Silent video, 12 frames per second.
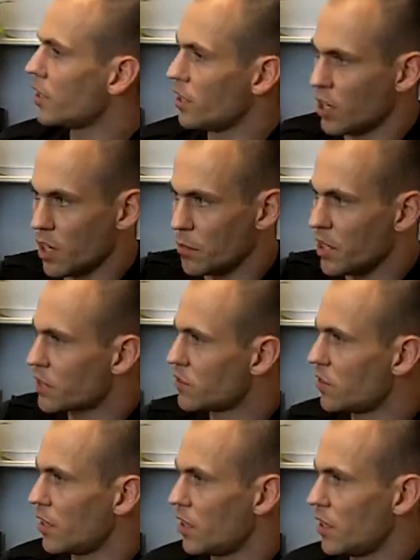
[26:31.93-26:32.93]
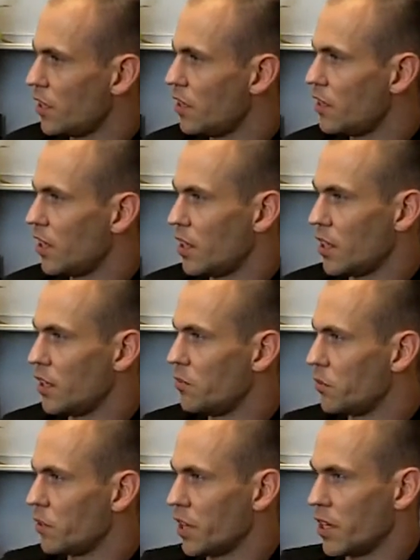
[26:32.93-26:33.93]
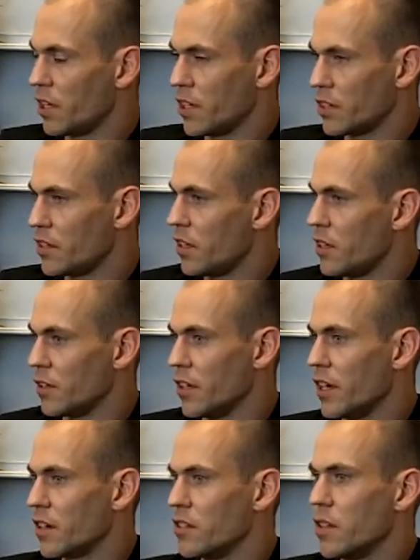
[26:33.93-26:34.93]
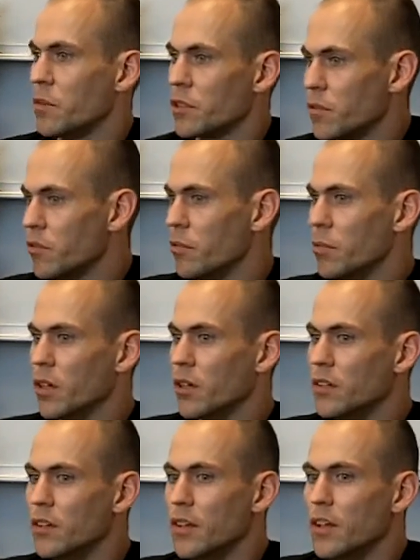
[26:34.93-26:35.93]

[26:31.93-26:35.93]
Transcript: Like, you know, I mean, that's I'm glad I like to hear that because that makes me feel better.